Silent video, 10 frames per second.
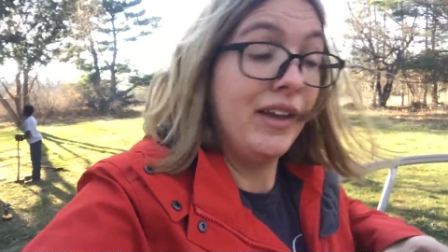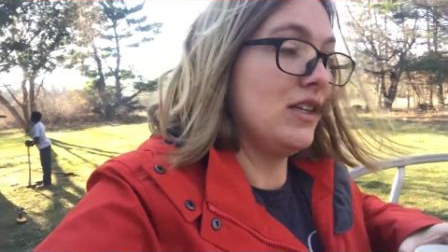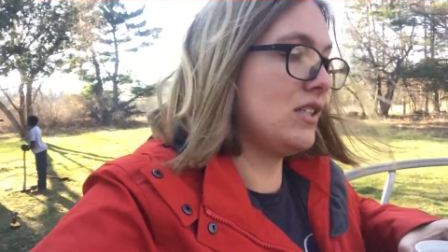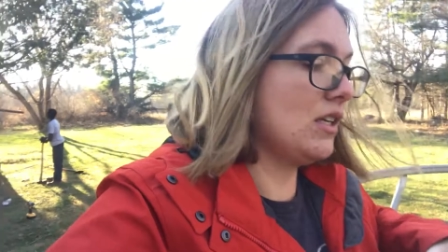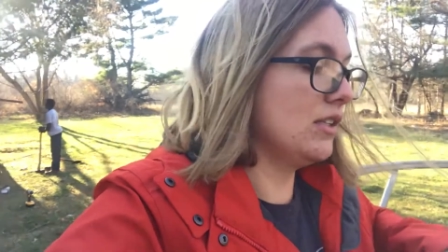
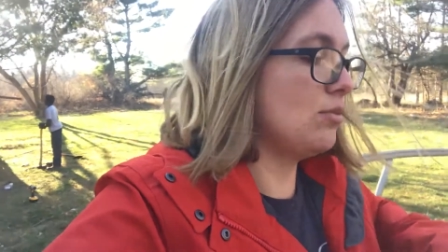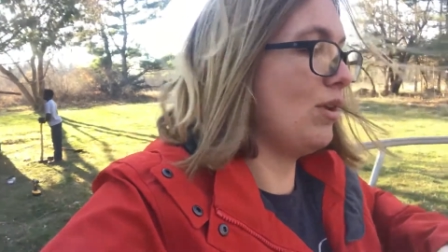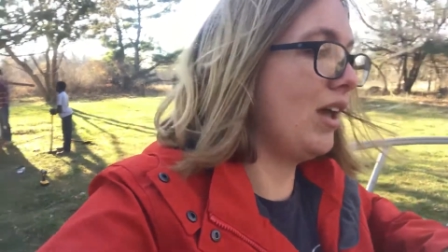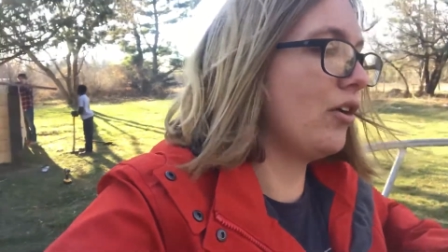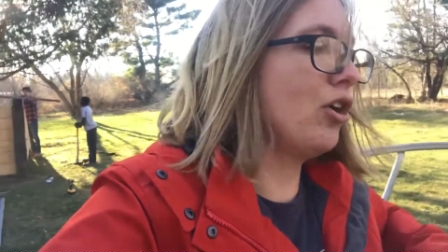as long as we
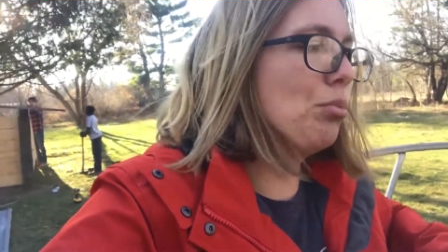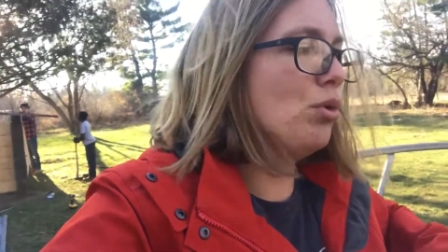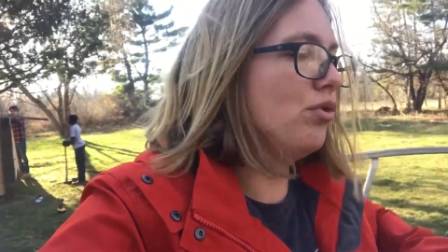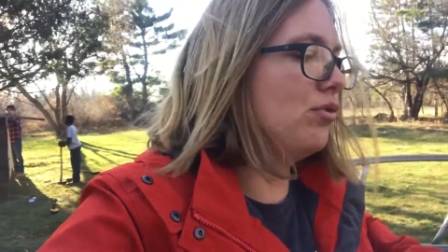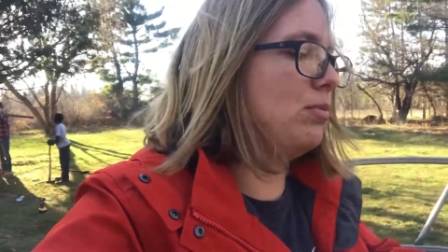get her
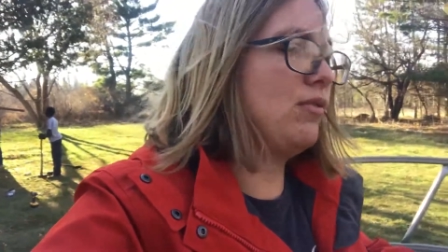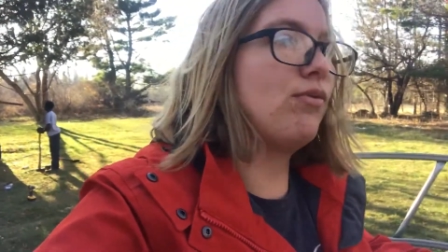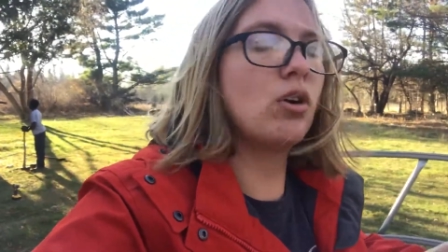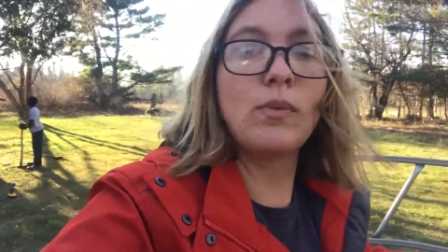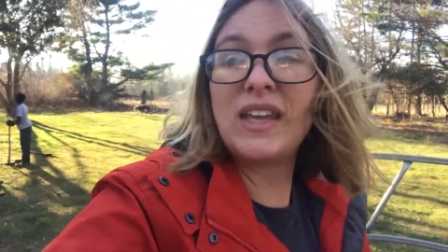moved
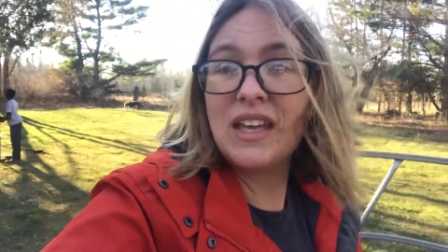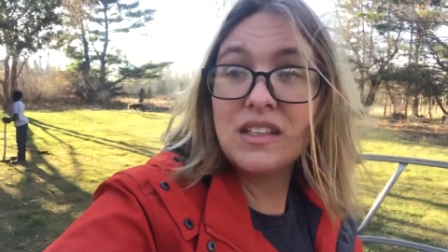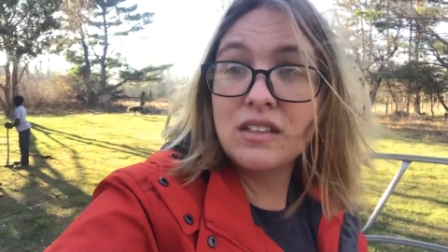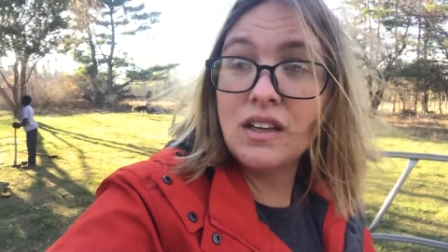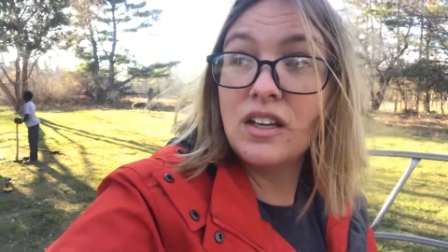before we get
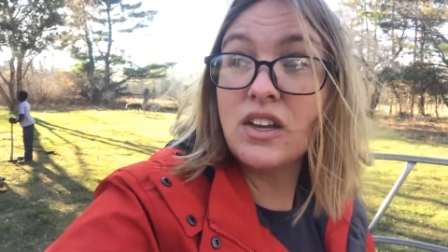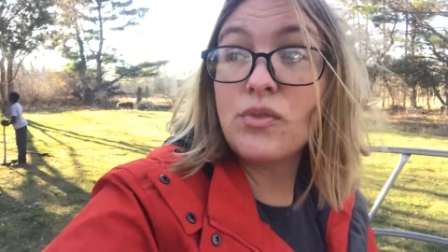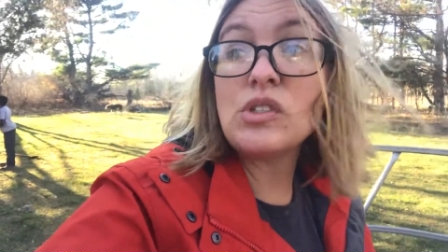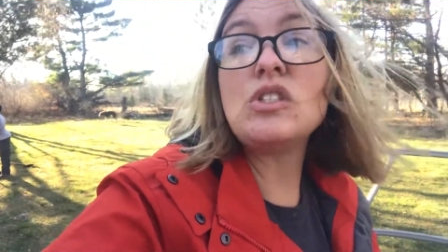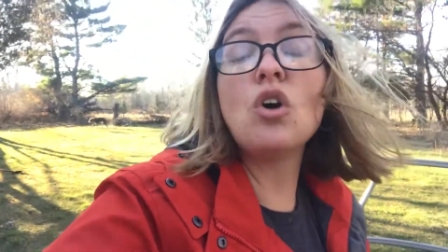enough
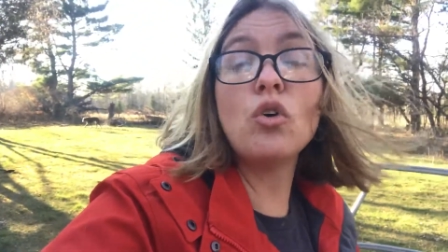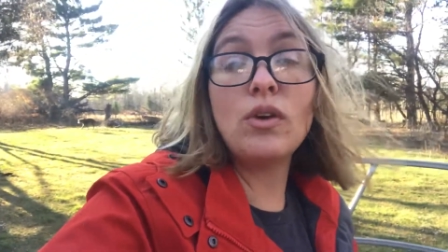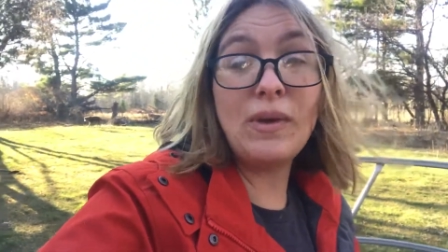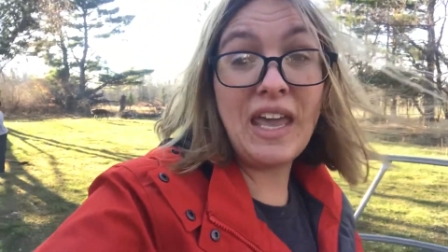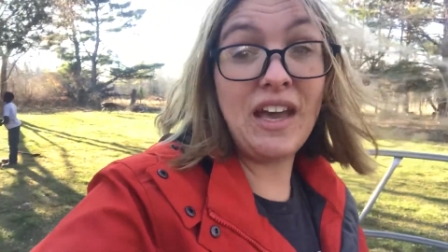snow that
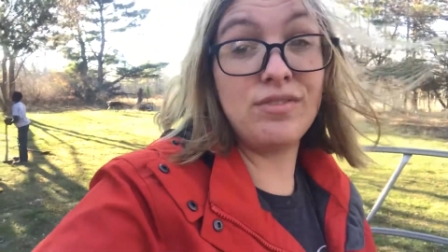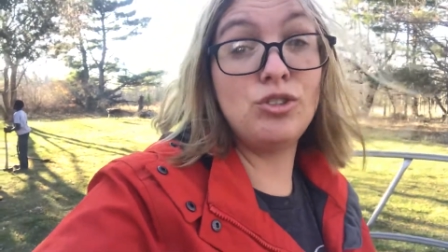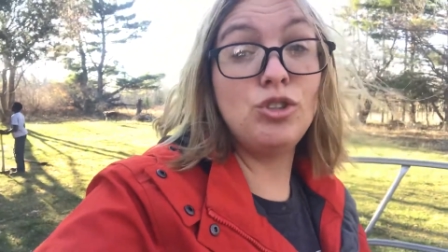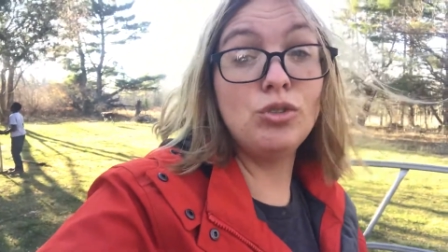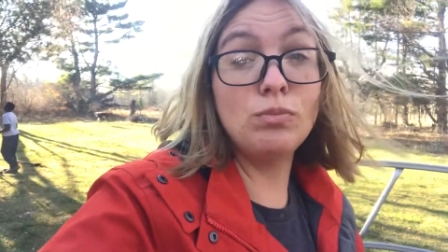we have
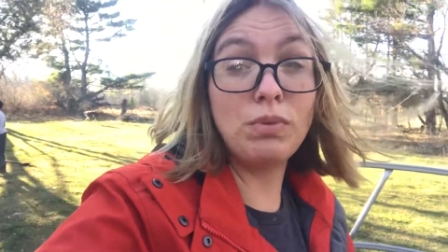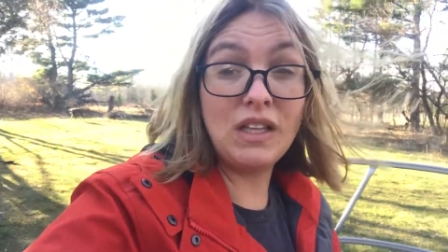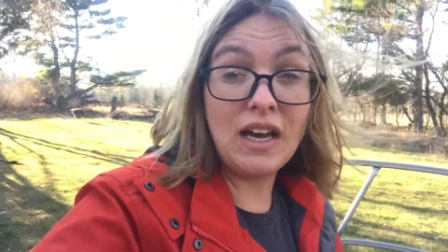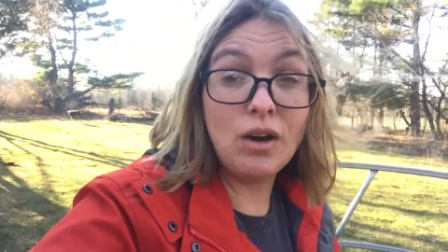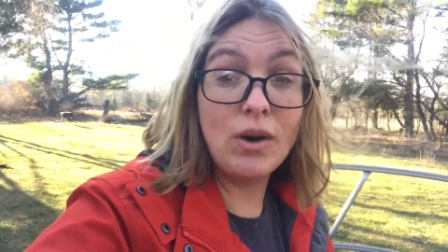to
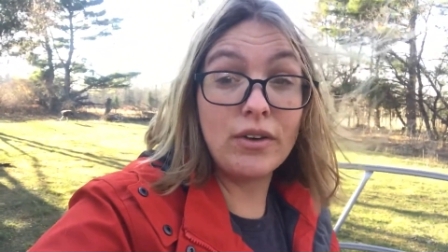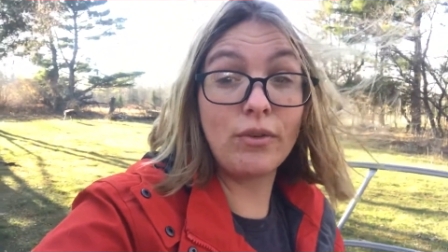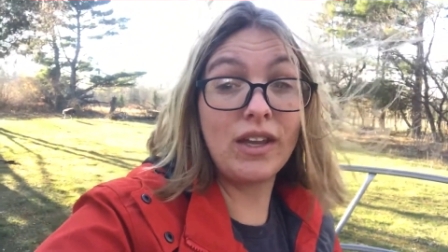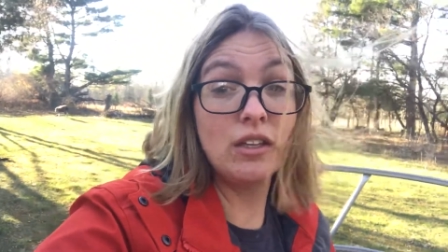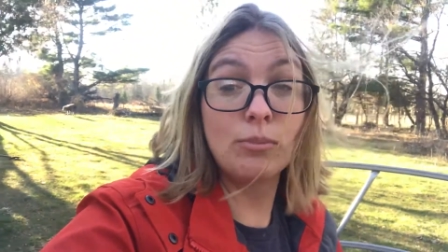plow on a
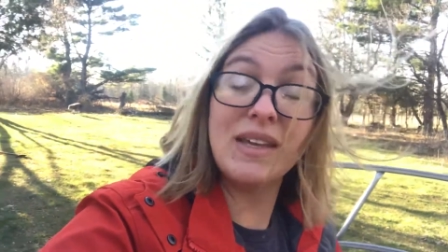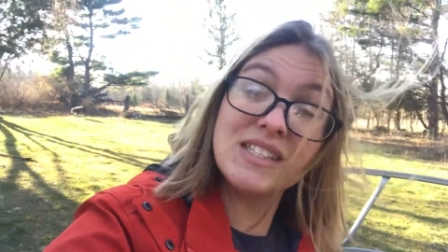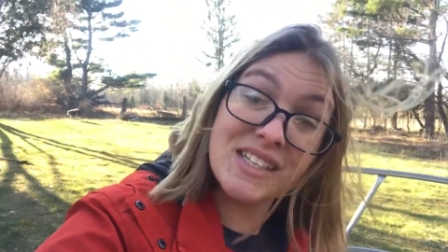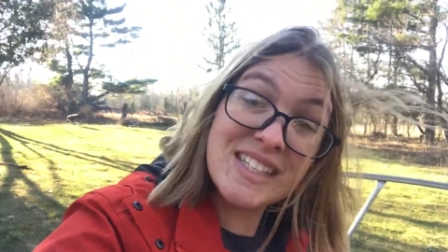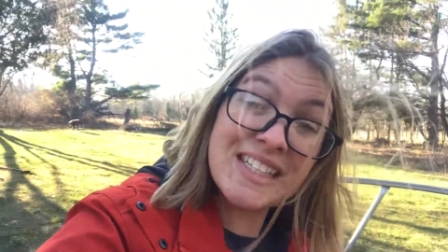regular
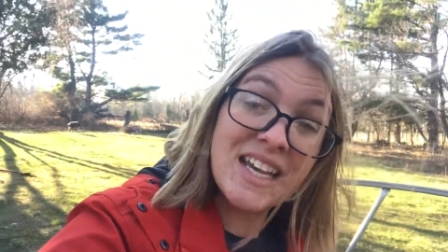basis